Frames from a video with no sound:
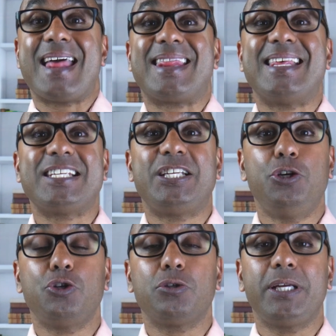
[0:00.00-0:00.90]
This
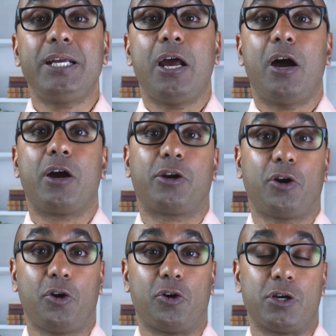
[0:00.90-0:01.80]
usually
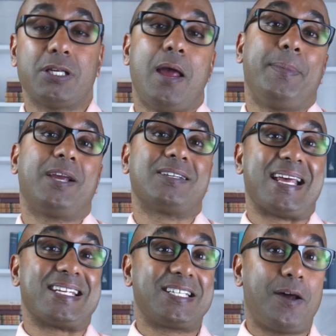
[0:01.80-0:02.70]
occurs because
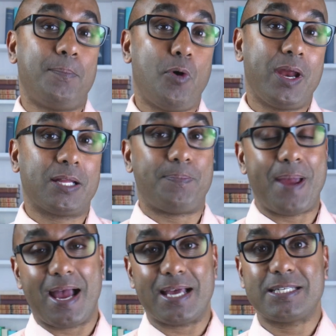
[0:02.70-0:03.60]
at some point in the
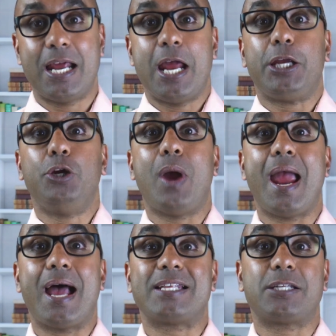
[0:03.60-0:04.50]
past, you
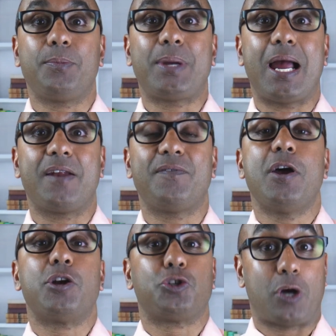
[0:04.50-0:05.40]
had some kind of
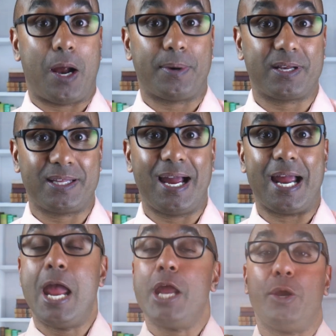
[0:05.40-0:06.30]
trauma to the eye.